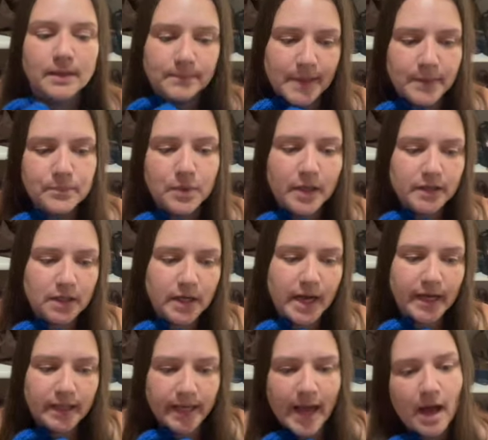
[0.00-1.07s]
brother had
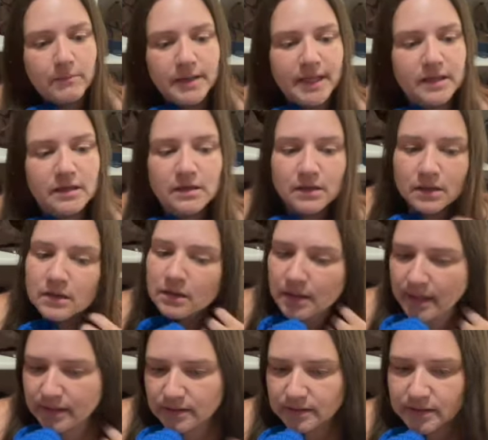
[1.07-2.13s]
a cabin
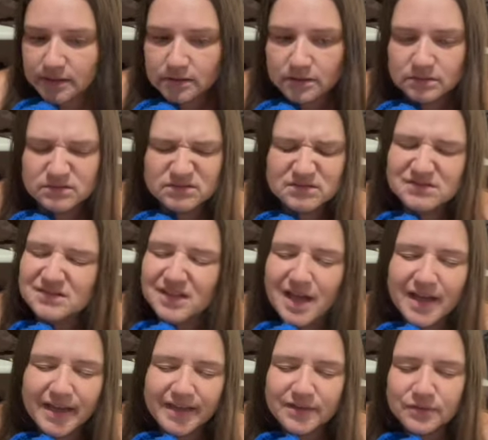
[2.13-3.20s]
kind of deal.
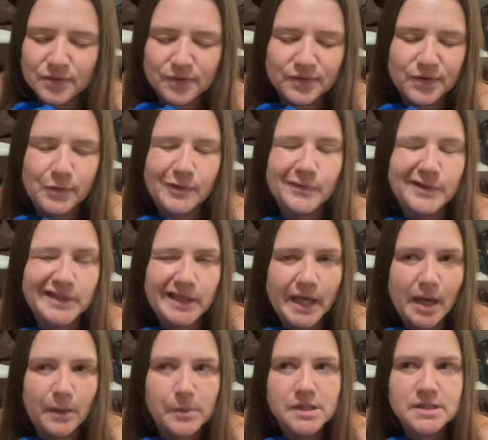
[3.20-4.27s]
I don't know if they were really
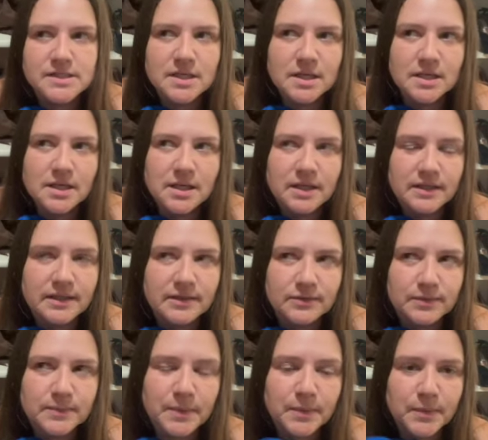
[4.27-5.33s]
cabins. I don't
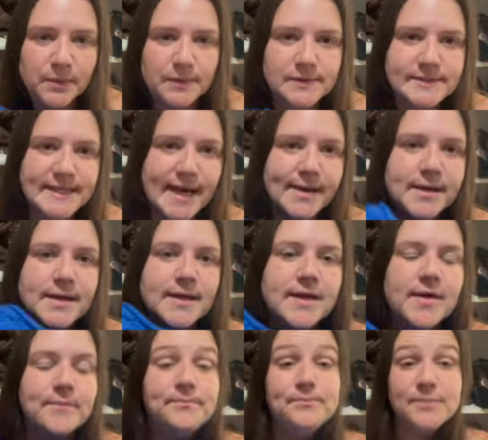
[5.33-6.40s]
remember what it was at.
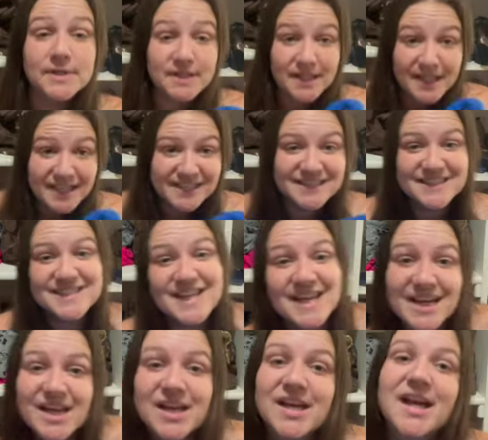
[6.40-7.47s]
But
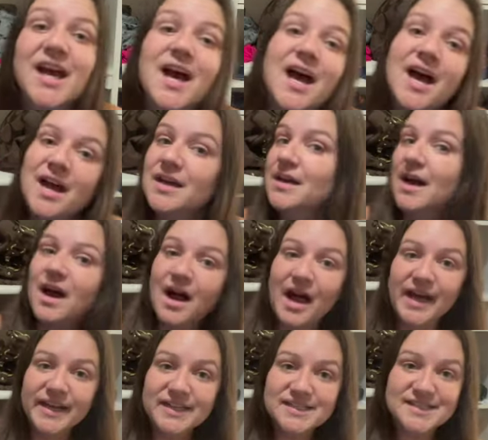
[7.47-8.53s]
I
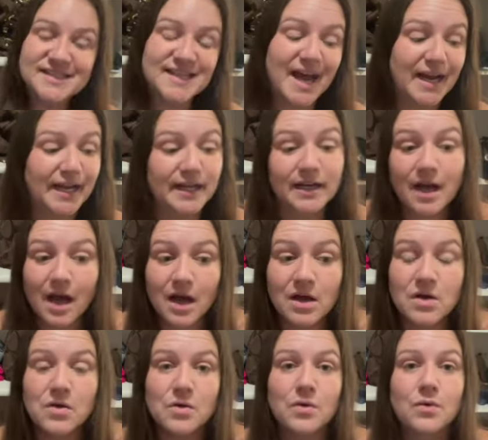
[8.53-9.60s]
had decided,
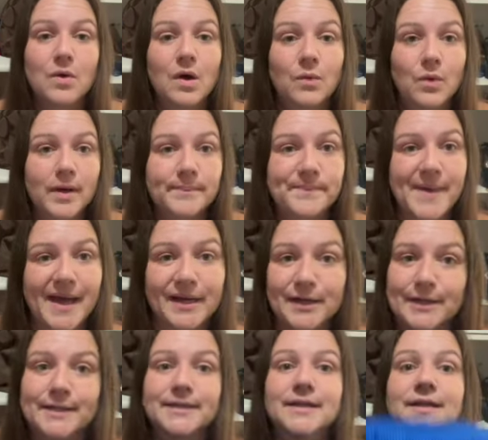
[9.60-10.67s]
oh, what better